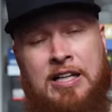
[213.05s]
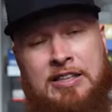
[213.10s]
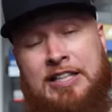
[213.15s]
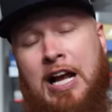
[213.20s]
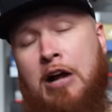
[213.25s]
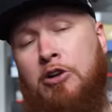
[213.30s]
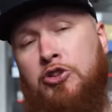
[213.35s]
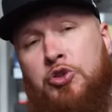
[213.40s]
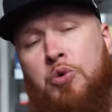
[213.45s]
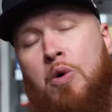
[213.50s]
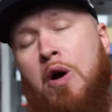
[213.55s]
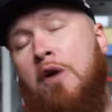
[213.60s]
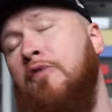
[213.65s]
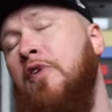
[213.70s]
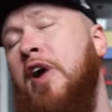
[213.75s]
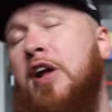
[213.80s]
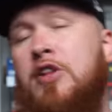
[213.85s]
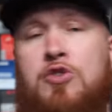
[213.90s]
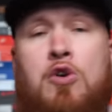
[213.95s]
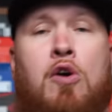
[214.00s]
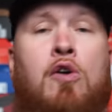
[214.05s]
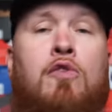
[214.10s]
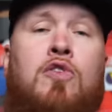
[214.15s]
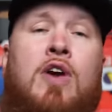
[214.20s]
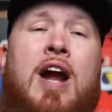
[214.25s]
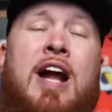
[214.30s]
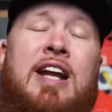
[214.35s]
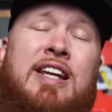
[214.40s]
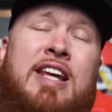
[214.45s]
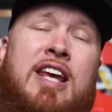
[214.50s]
Shouts to our friends
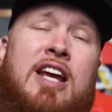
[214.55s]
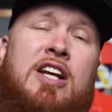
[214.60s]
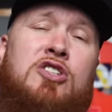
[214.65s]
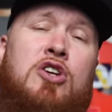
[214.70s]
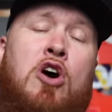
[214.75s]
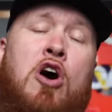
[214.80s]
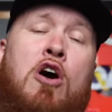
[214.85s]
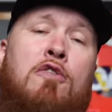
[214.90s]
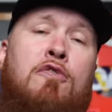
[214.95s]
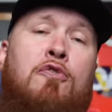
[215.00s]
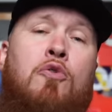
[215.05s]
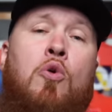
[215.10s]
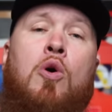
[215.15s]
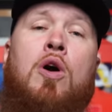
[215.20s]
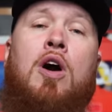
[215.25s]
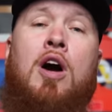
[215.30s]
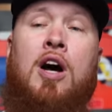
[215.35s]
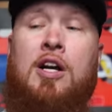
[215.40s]
over at Kicks Are For